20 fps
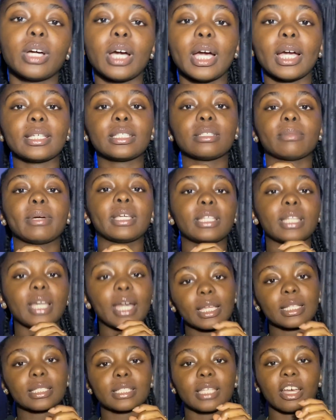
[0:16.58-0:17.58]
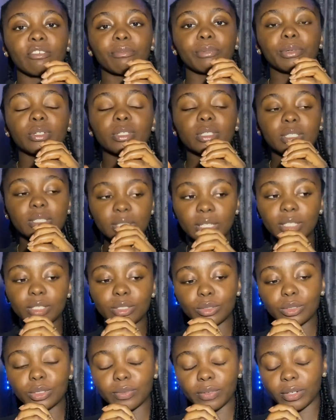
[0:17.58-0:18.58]
guys, my nights have been
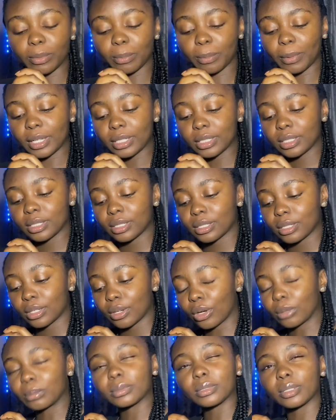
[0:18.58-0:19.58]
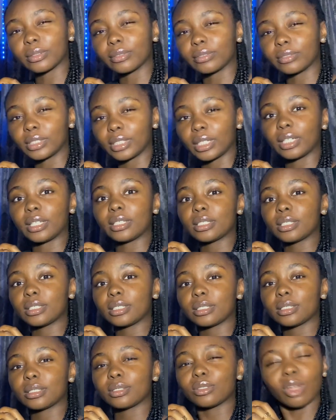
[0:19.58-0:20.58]
unsettled for the past couple of
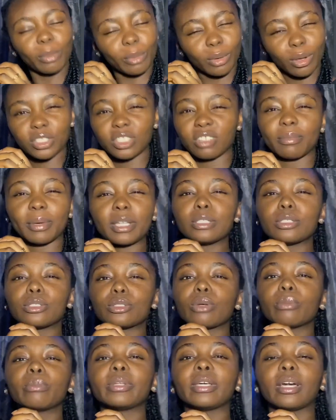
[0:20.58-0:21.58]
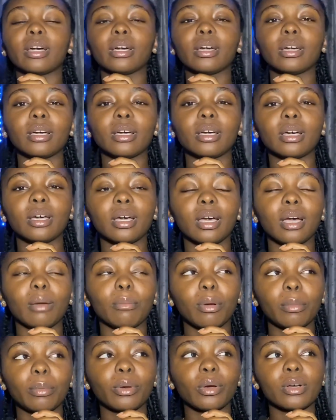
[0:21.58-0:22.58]
days. Not because of my insomnia,
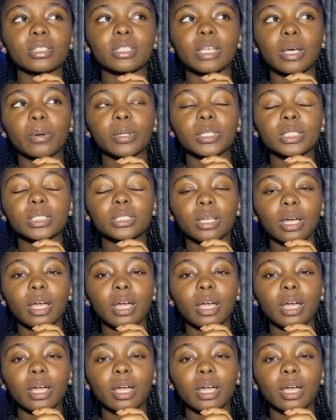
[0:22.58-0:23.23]
but because I watched The